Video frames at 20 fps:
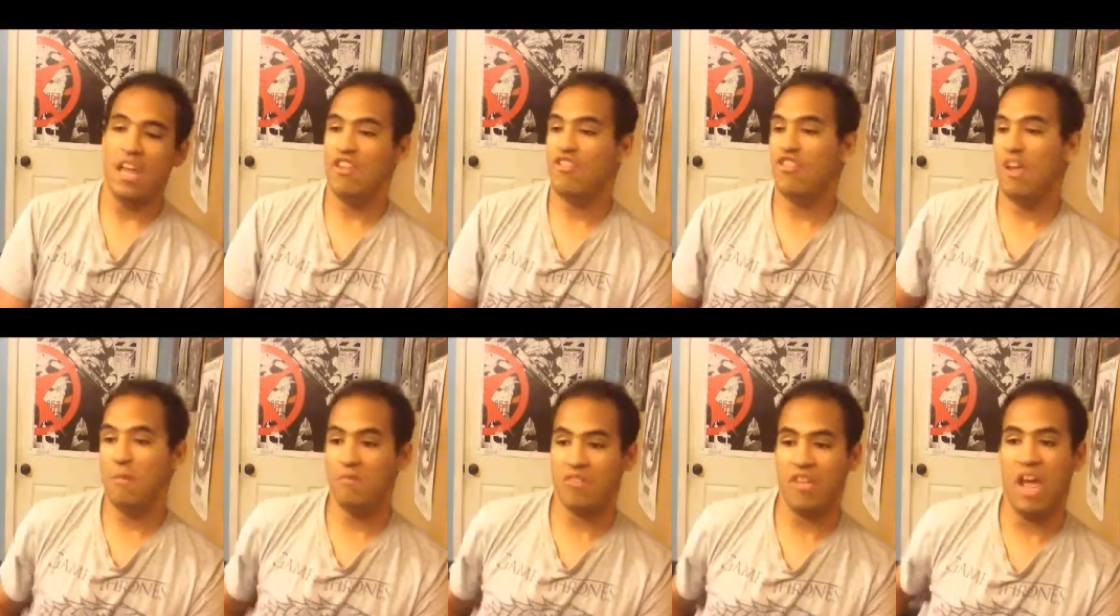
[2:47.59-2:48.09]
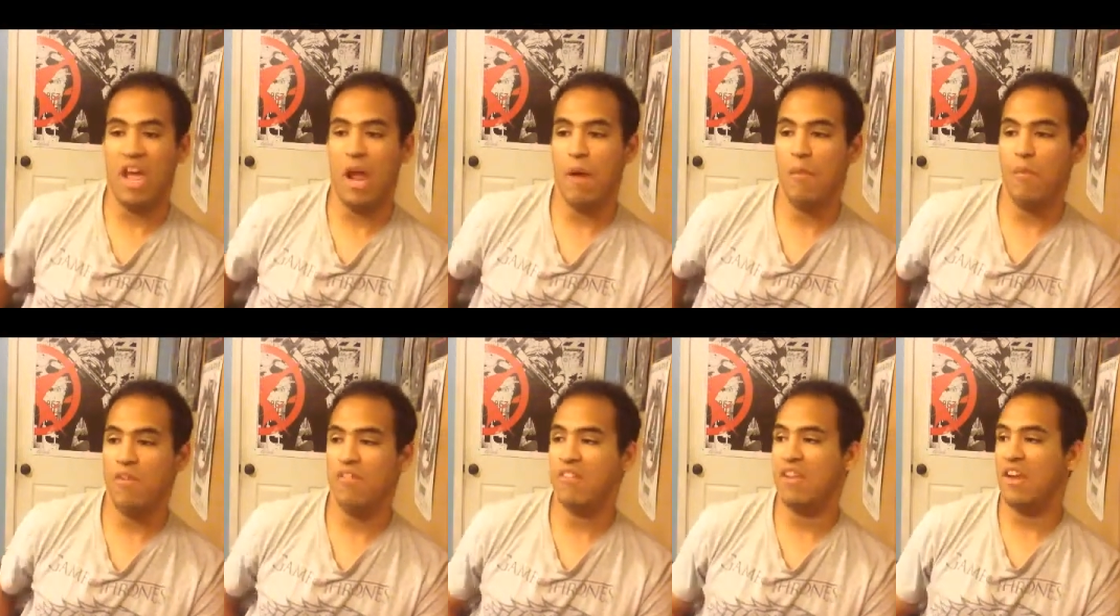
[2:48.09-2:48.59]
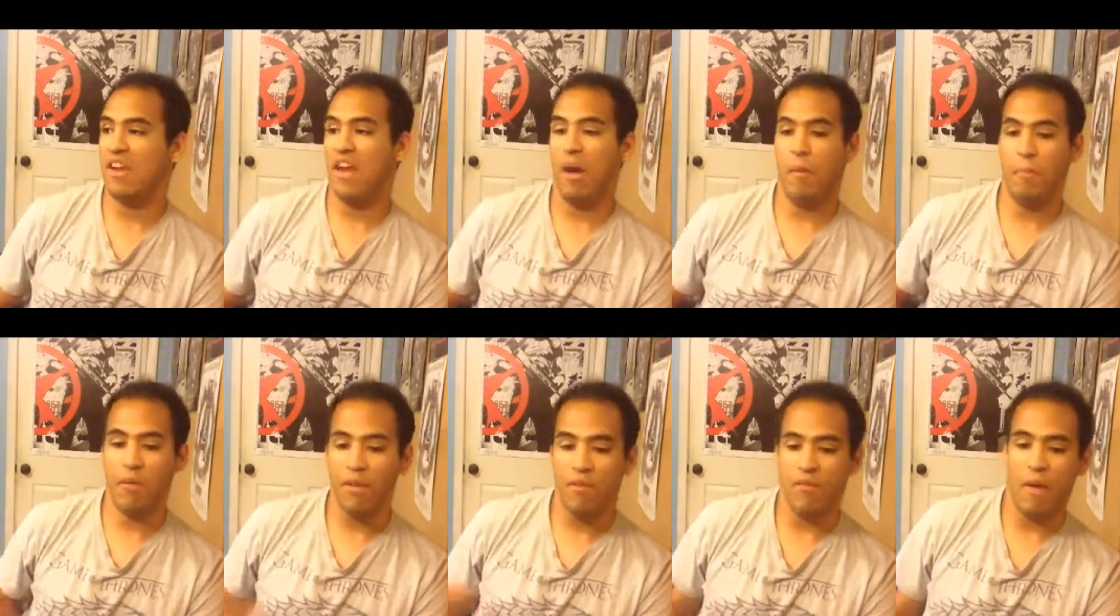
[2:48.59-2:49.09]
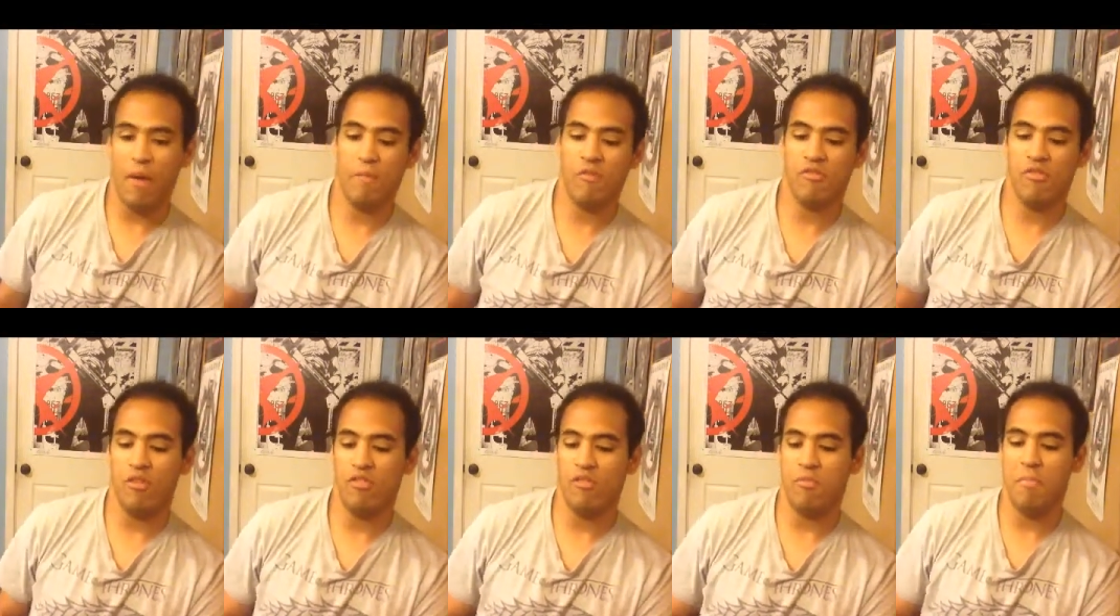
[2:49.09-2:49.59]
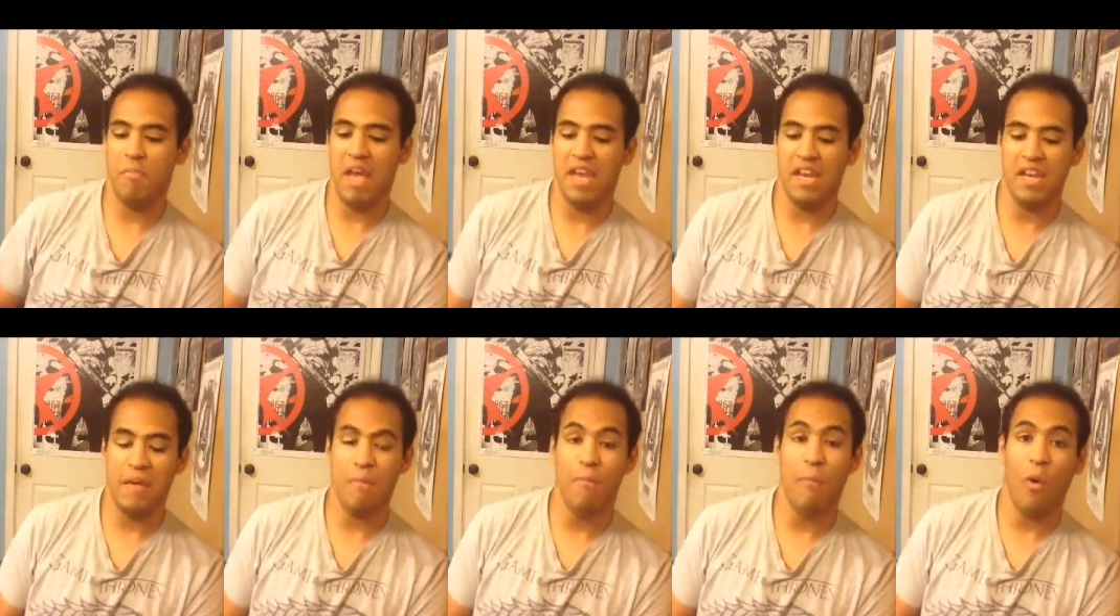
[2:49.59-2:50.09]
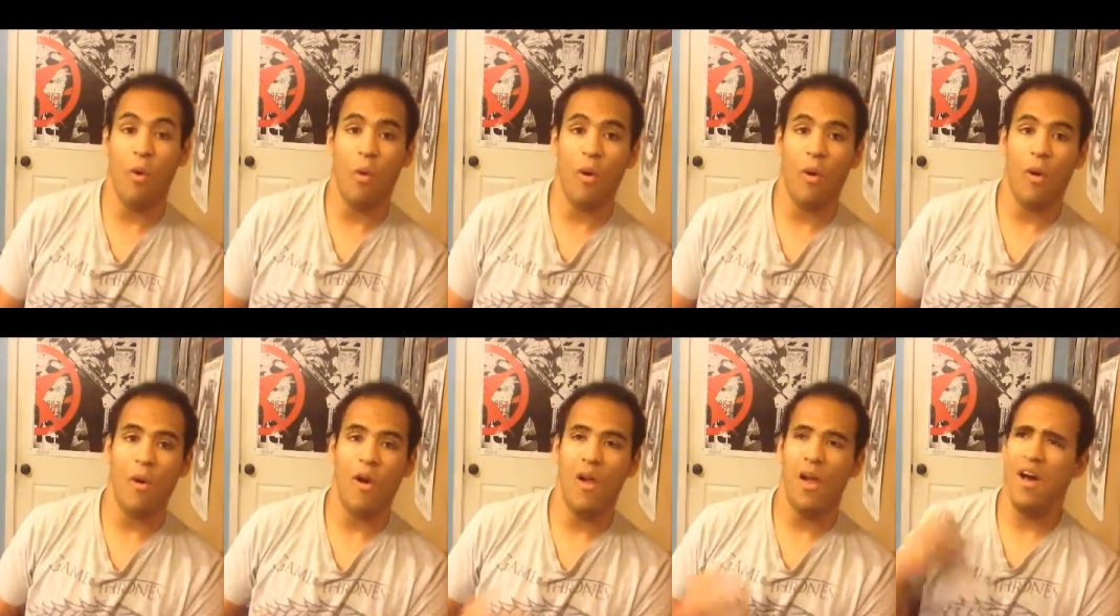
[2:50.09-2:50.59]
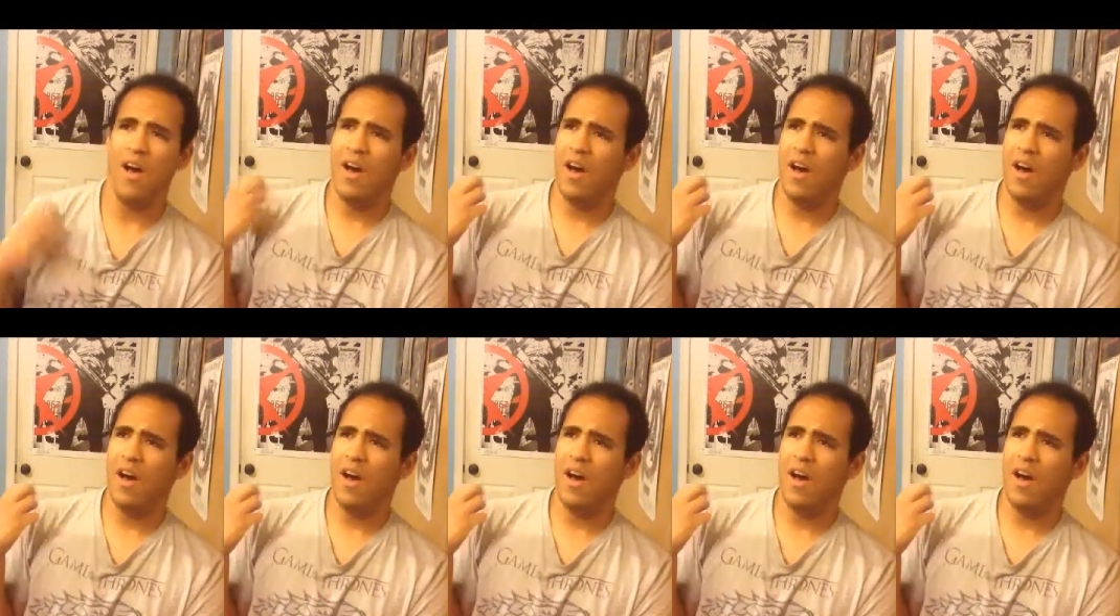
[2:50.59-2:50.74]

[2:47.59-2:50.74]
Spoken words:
James Cameron's in a couple of episodes, Mandy Moore.